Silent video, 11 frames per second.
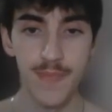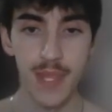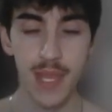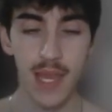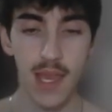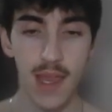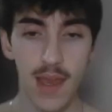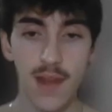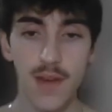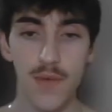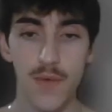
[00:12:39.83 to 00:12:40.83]

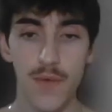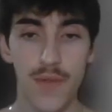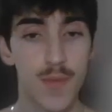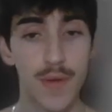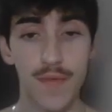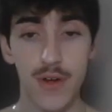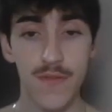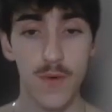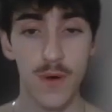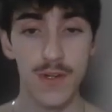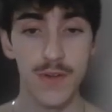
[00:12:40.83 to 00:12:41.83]
And 3 verse
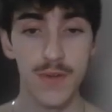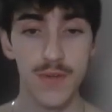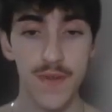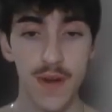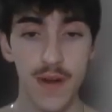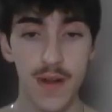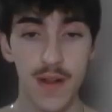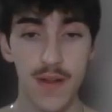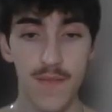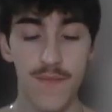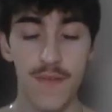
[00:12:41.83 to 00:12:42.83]
4 tune is
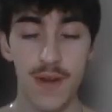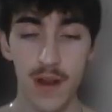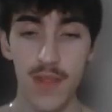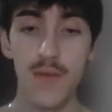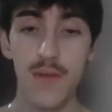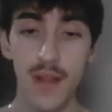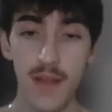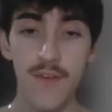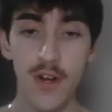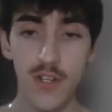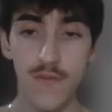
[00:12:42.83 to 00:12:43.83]
3
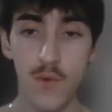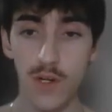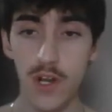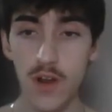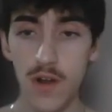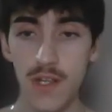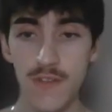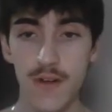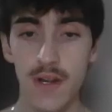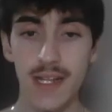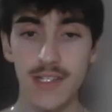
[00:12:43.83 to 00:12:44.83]
verse 4 turn is
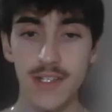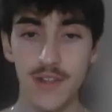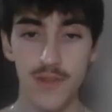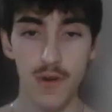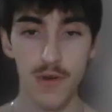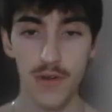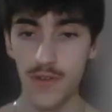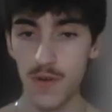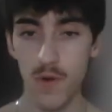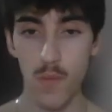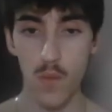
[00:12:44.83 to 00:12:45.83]
very easy to throw. You just
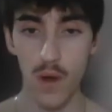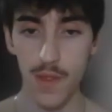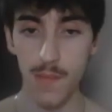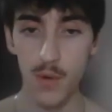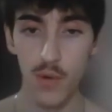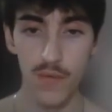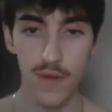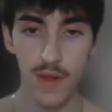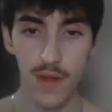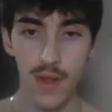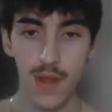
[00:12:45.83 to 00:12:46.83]
throw 1 in the move.
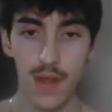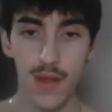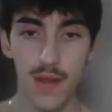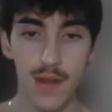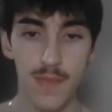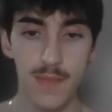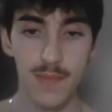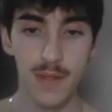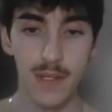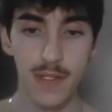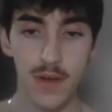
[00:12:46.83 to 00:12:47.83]

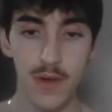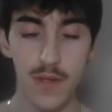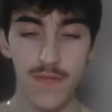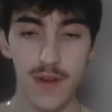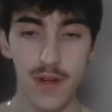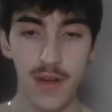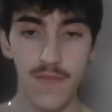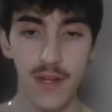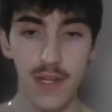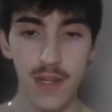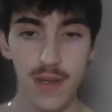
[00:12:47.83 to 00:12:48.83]
It's always very
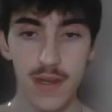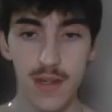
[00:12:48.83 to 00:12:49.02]
convenient.